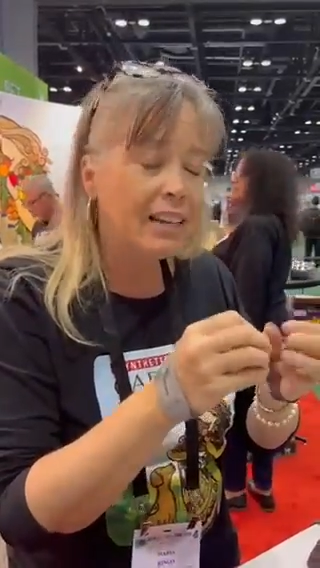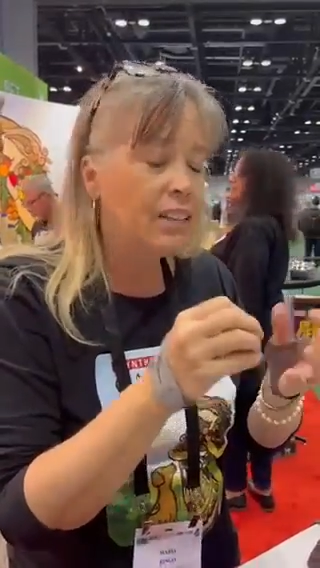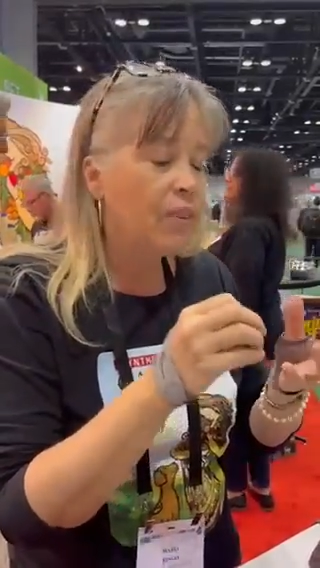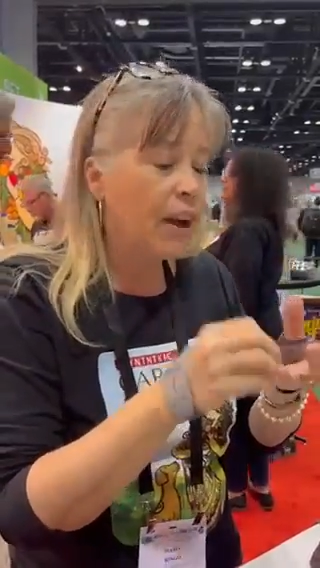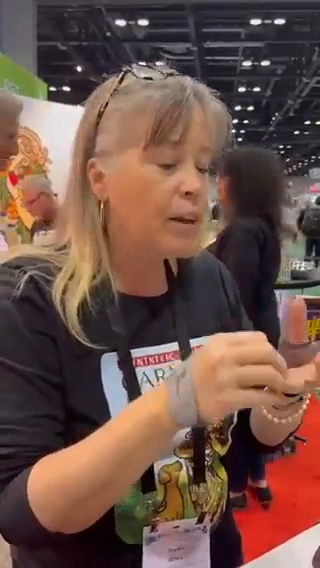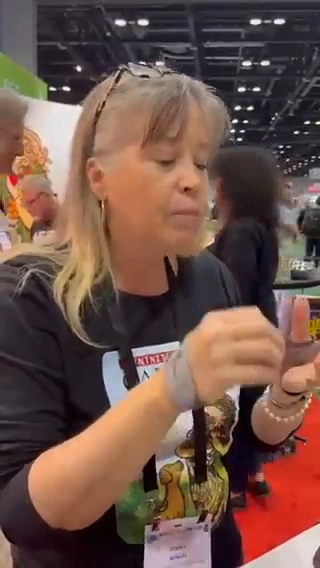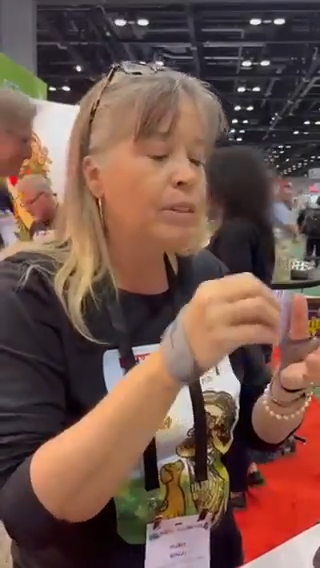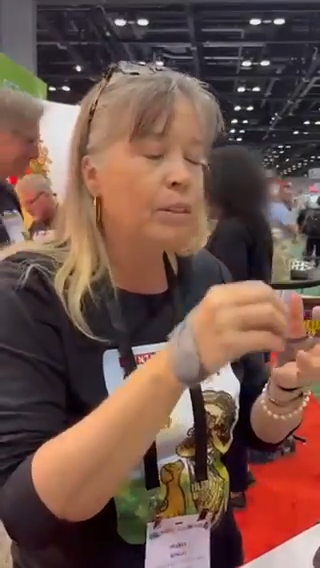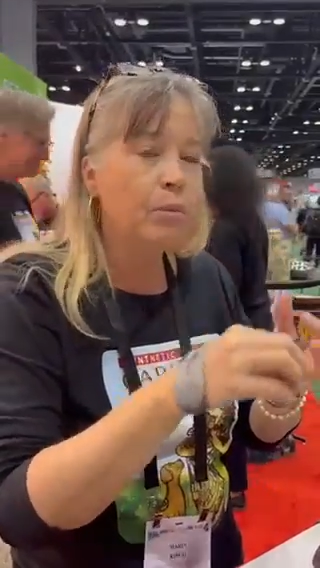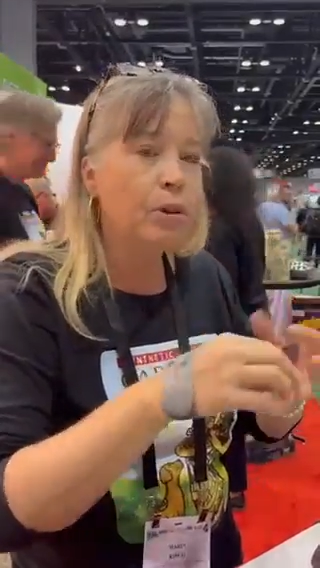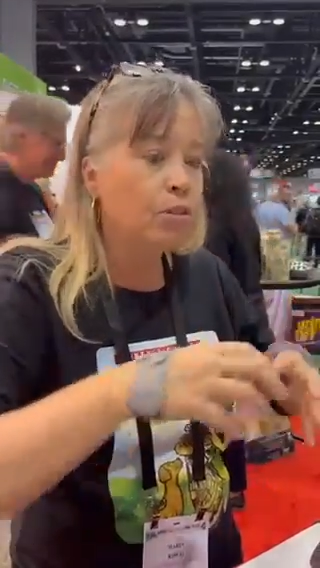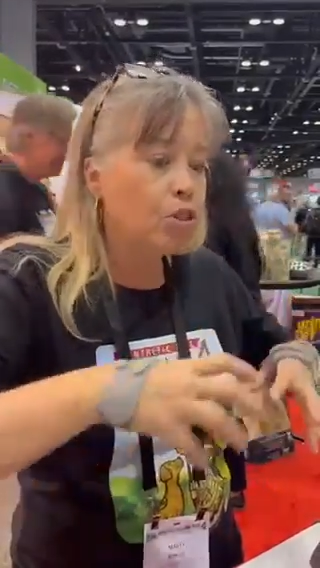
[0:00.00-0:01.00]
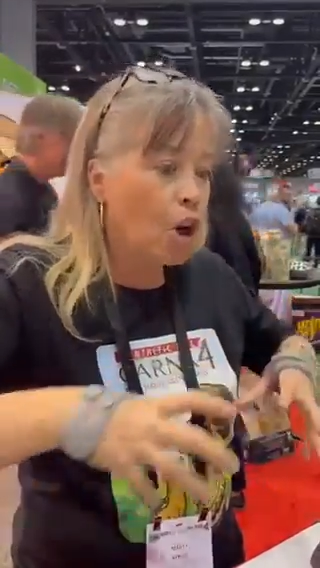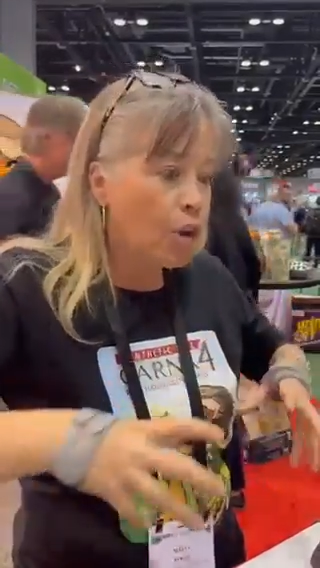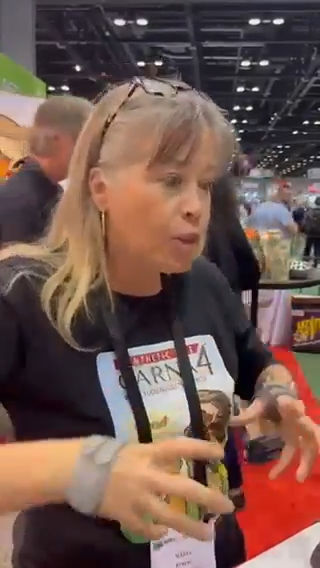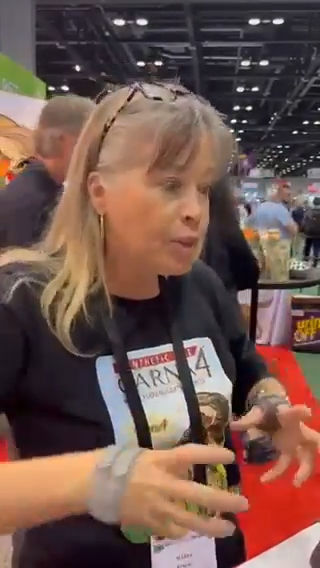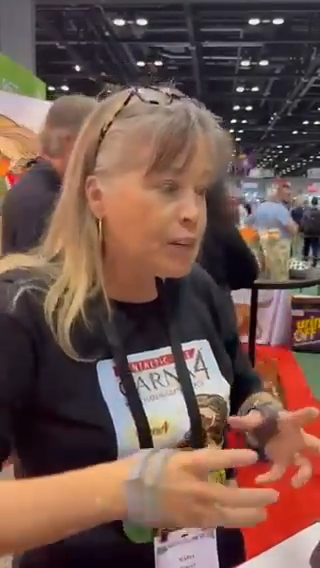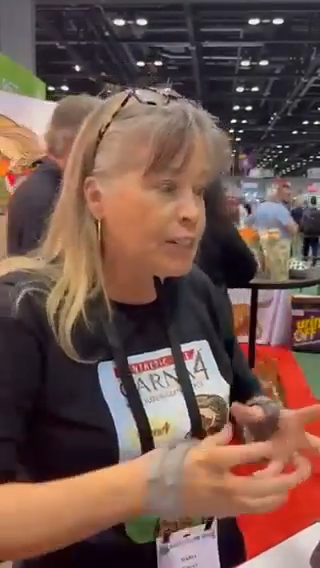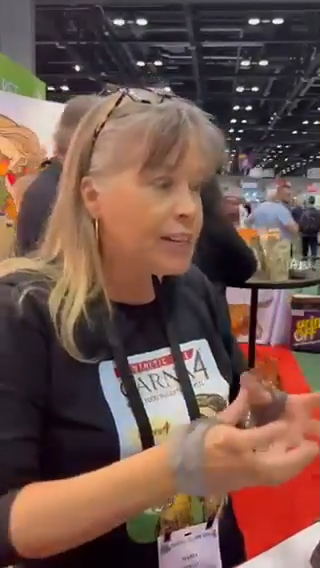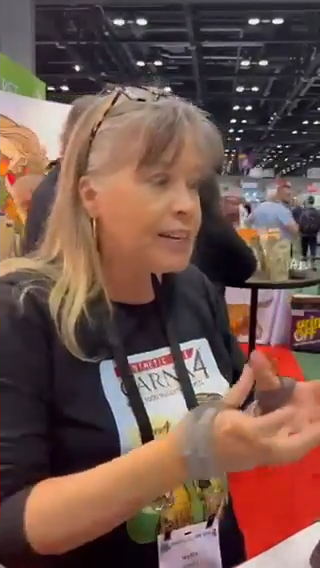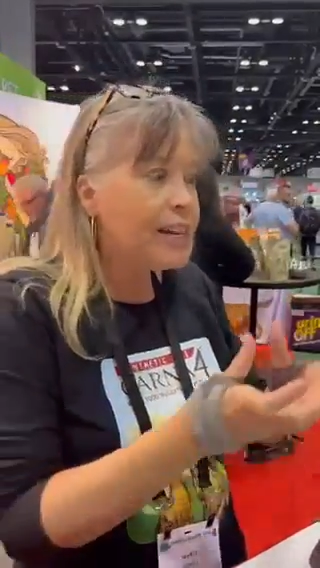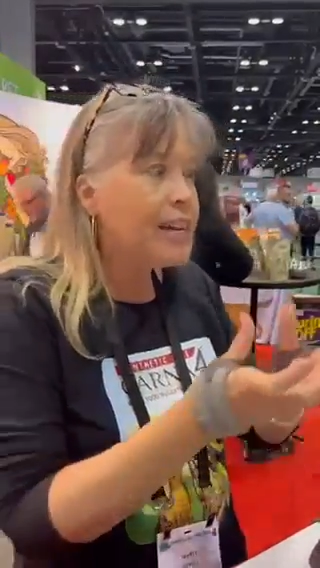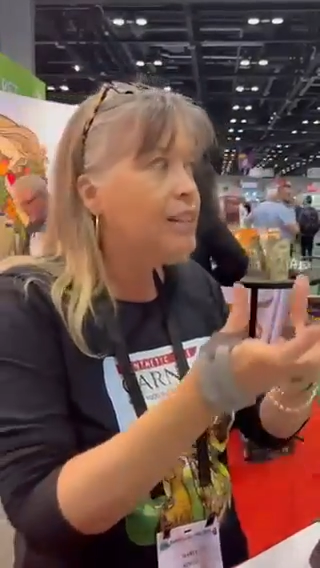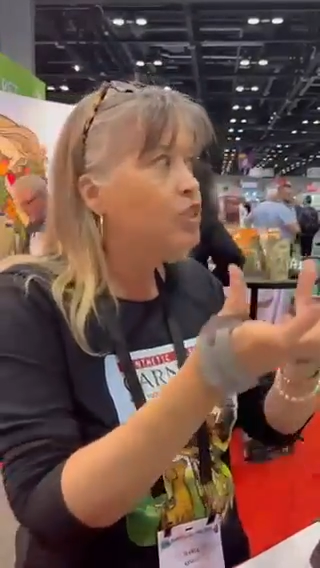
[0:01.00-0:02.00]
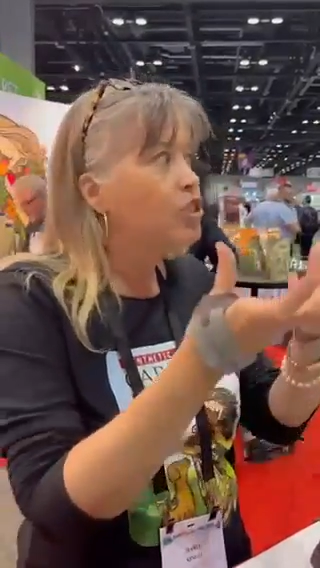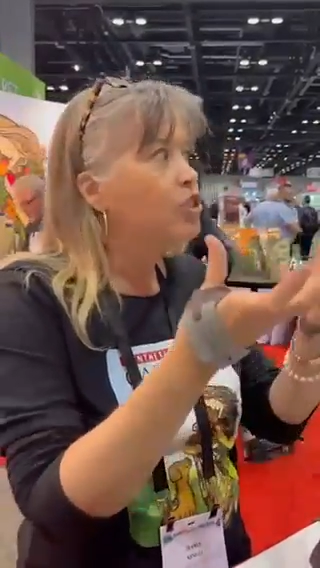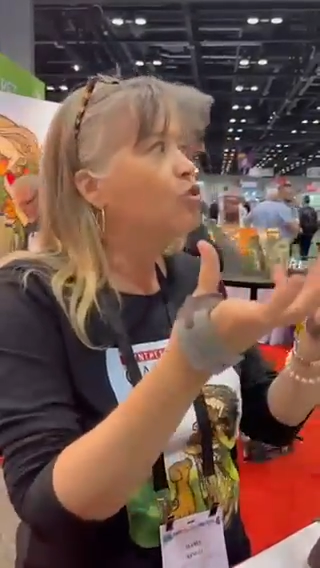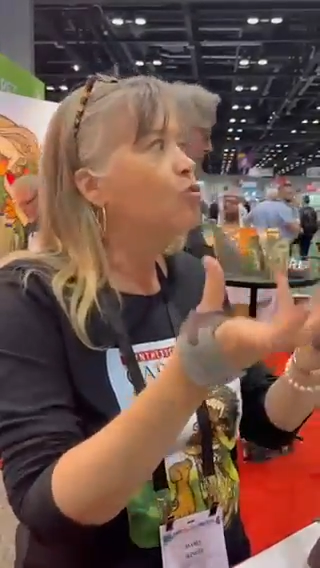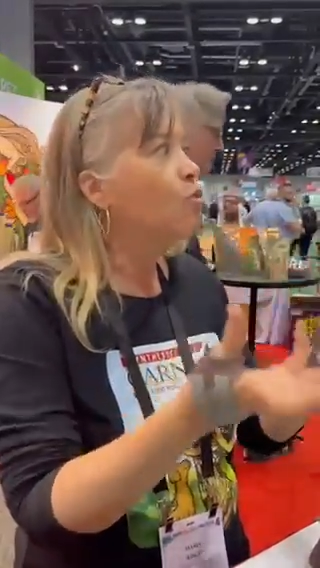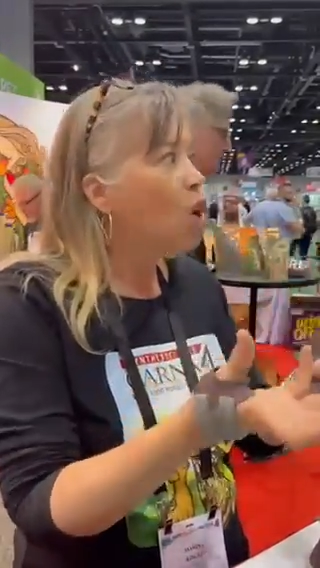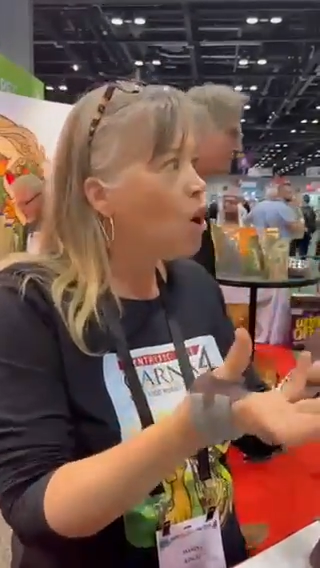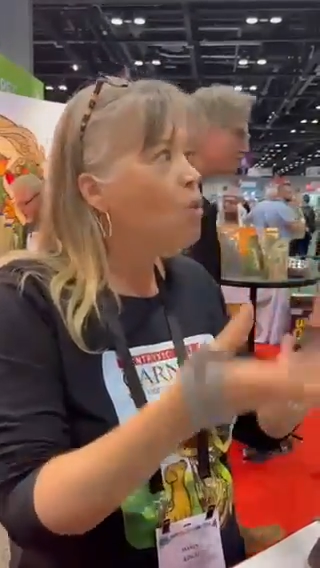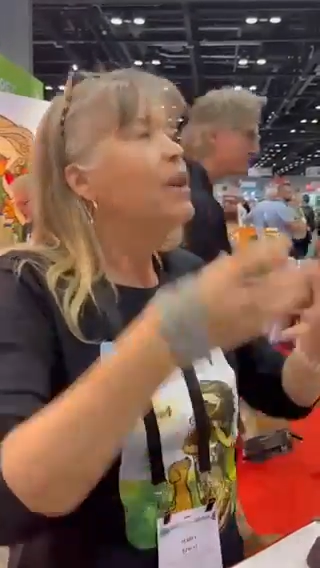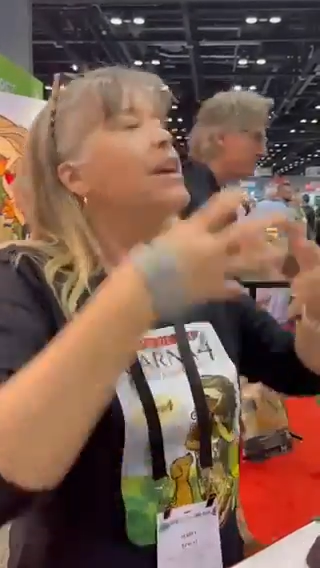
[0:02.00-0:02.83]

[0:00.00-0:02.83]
It's vitamins and minerals and all the things it needs to grow